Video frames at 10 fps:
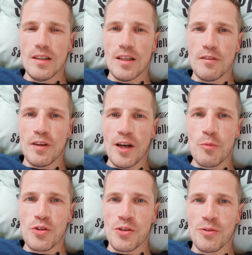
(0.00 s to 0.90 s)
if it
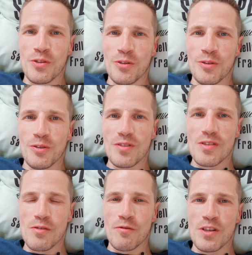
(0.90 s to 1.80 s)
helps you to
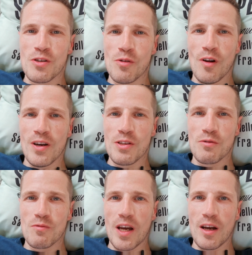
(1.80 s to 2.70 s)
visualize
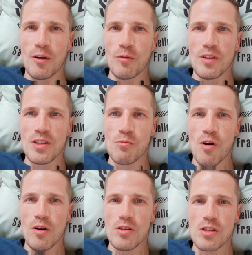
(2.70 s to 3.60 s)
how this
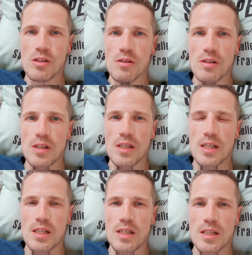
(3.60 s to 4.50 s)
works,
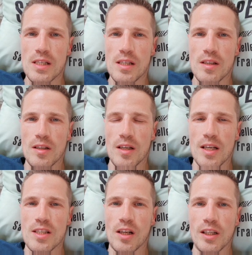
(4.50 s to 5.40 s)

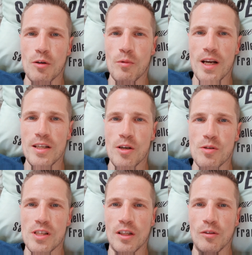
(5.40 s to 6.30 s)
it's like a radio
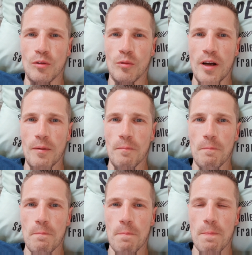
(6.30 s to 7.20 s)
signal, right?
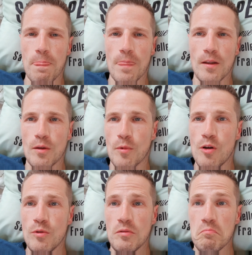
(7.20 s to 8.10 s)
At the
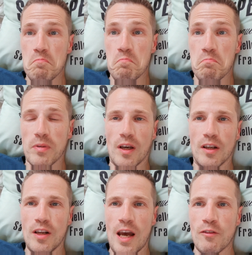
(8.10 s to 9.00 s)
moment, I
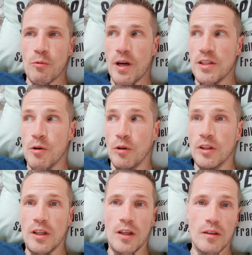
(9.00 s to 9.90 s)
don't have the radio on
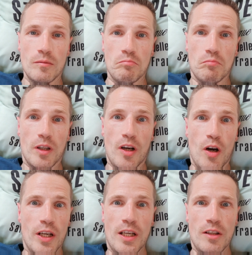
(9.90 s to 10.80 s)
here. I can't
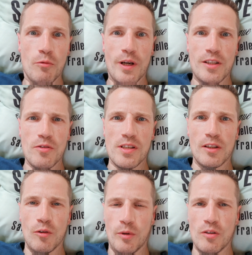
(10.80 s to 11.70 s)
hear the radio
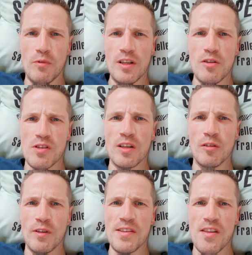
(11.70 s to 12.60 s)
signal, but the radio
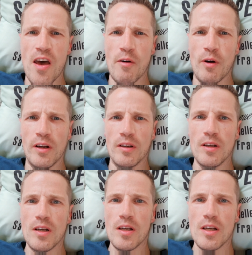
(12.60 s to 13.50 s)
signal is there, right?
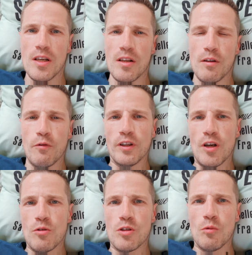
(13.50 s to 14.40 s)
If I
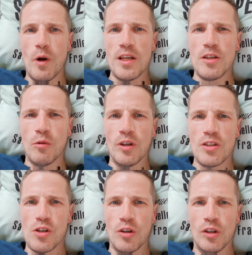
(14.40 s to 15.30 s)
go to the radio and I
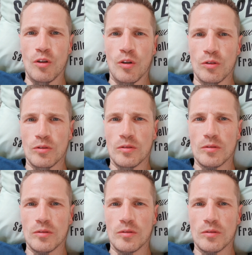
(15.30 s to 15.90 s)
turn it on,